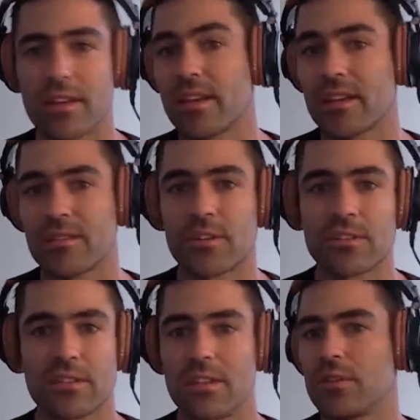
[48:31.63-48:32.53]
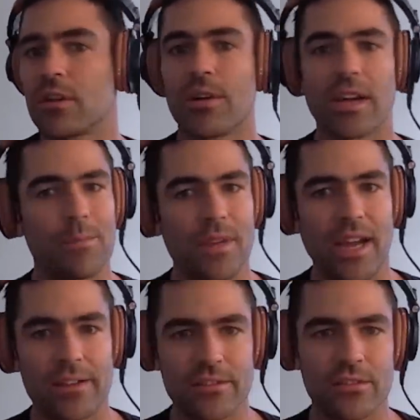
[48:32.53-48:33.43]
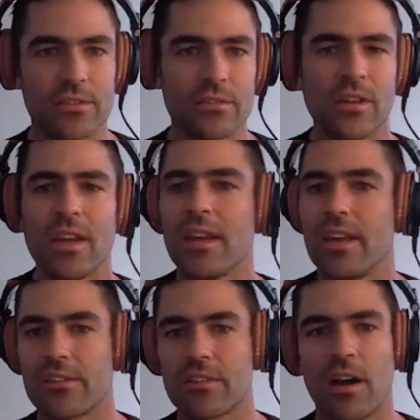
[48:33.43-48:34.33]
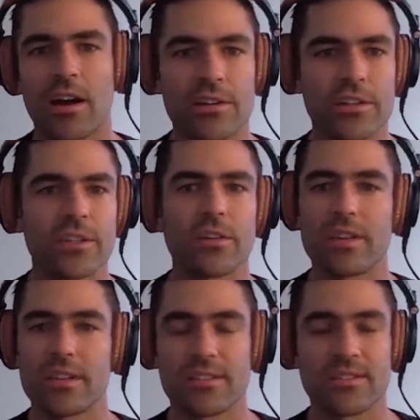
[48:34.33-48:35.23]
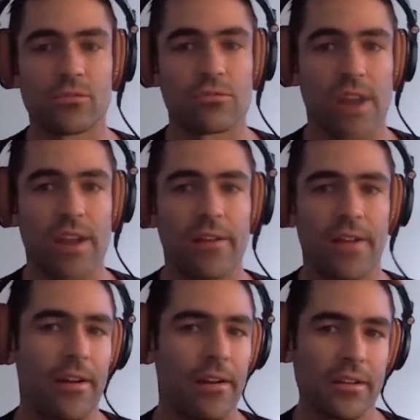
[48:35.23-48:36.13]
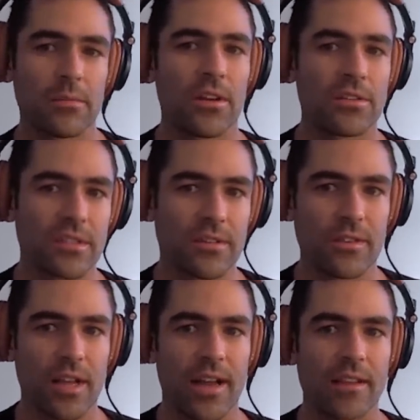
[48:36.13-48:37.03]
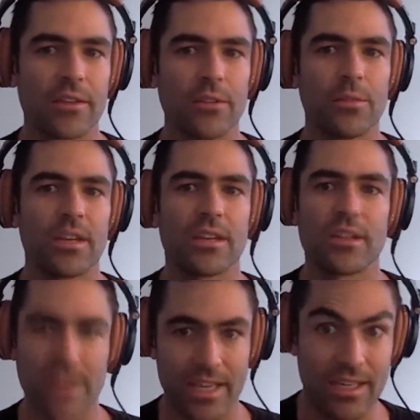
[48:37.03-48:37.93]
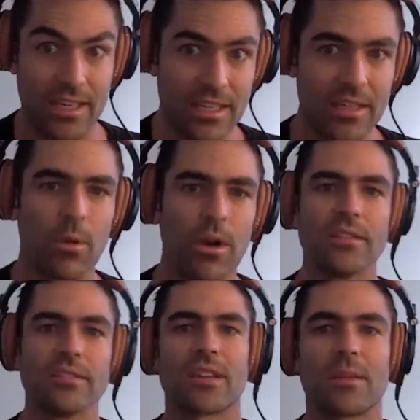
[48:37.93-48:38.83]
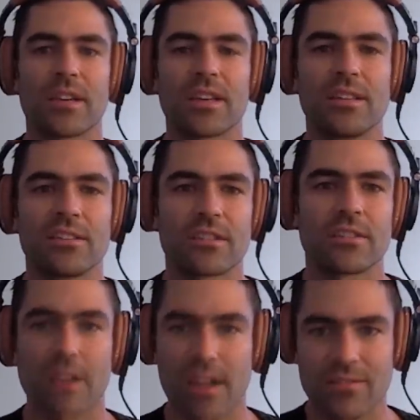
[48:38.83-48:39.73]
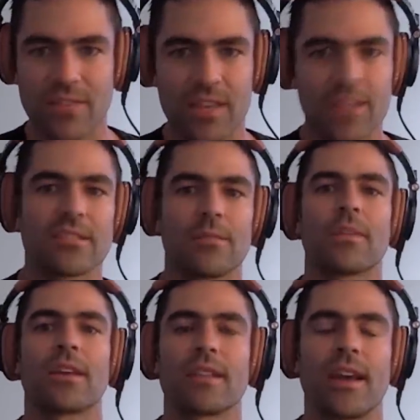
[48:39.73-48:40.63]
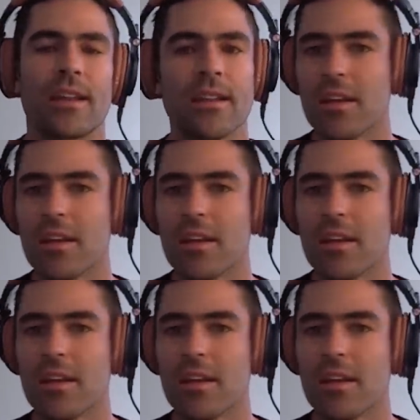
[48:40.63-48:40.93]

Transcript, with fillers: And then conversely, if you're going up in altitude, it's hotter, you're going into some drier air and the ball's going to fly a little bit, you know, like an Indian Wells type of condition or Las Vegas, something like that.